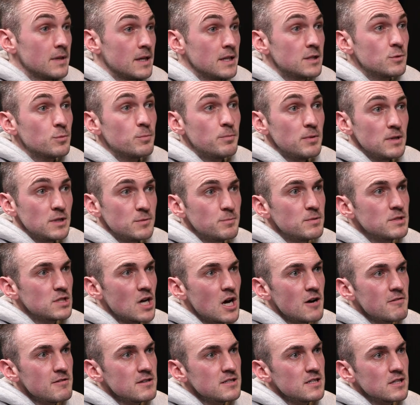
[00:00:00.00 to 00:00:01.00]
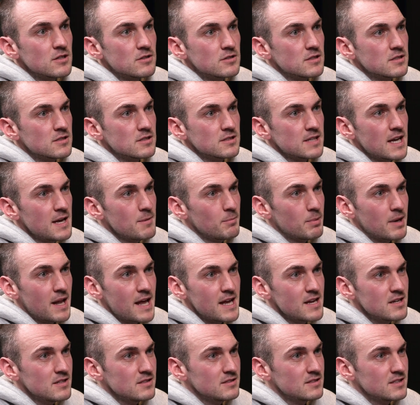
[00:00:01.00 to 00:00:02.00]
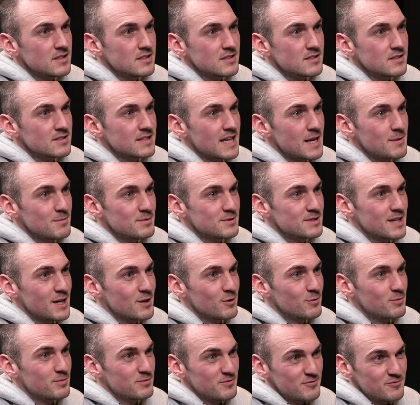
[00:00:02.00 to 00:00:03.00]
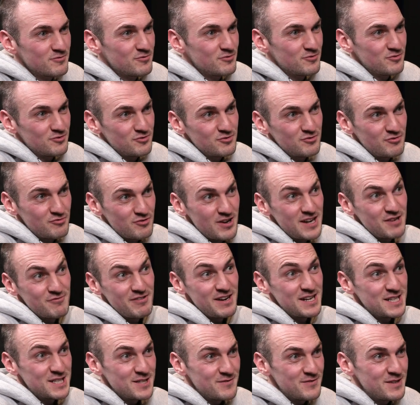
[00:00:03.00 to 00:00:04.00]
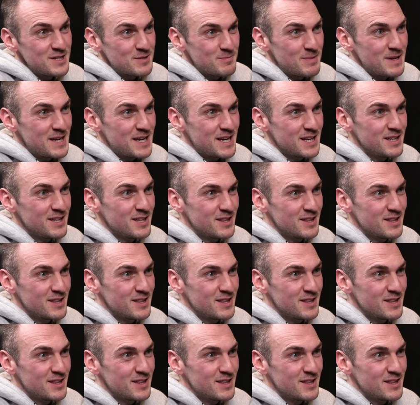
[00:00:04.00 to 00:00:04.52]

It's bizarre, isn't it? It's the same players, it's the same setup, relatively speaking.